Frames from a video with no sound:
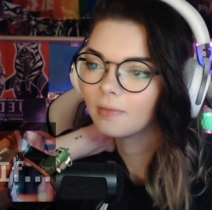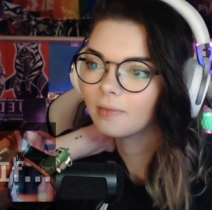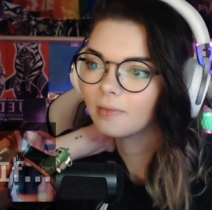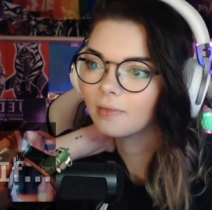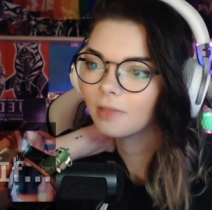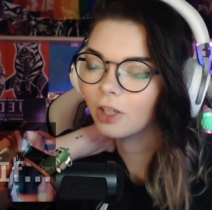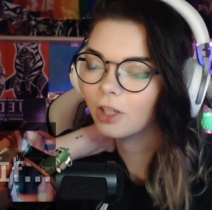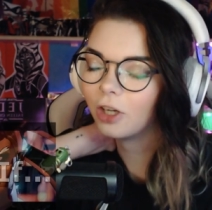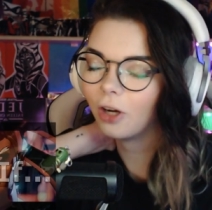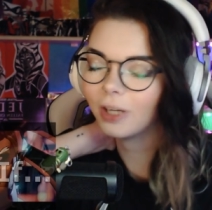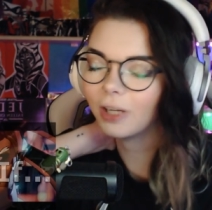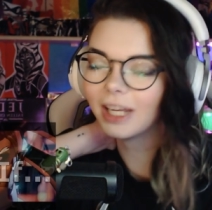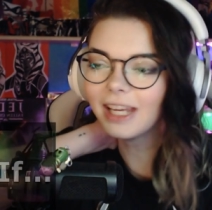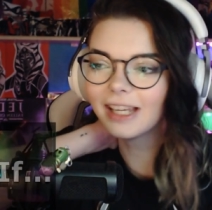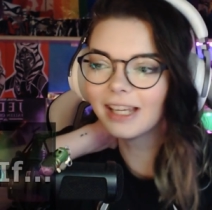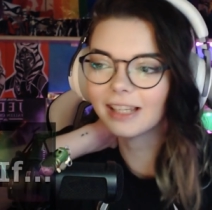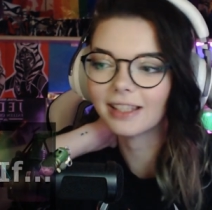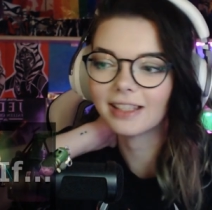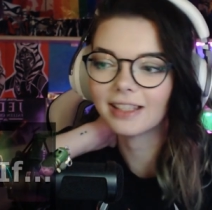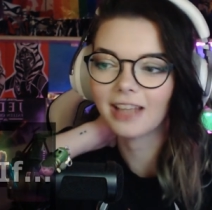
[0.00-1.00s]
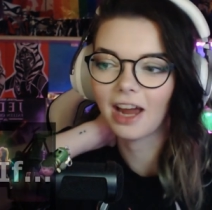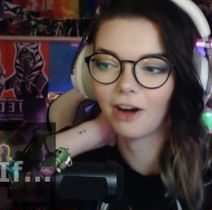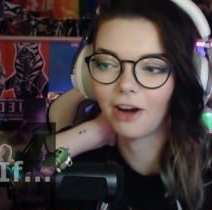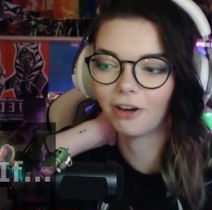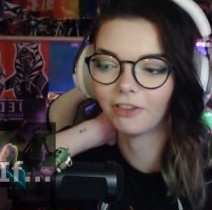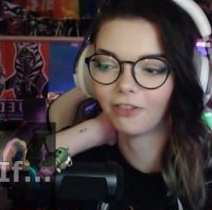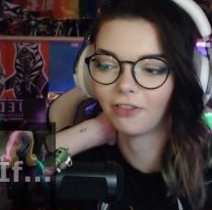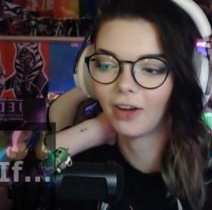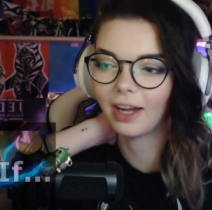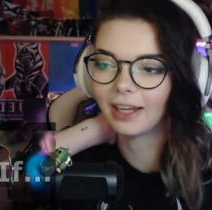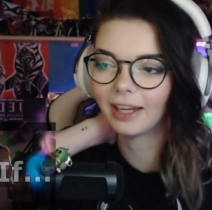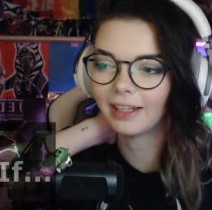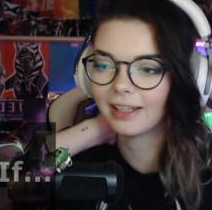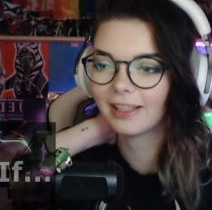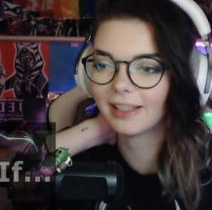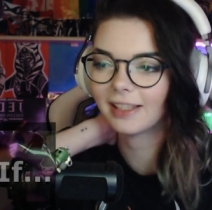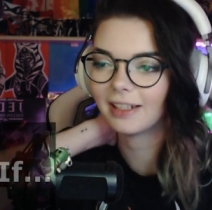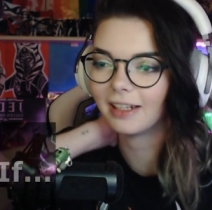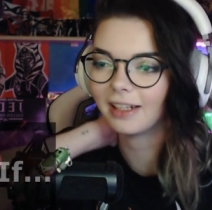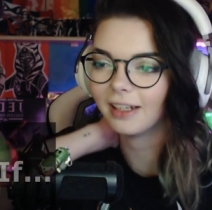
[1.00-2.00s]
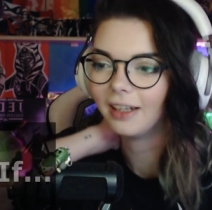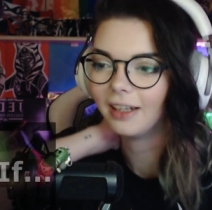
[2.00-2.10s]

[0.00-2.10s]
God, he is terrifying, isn't he?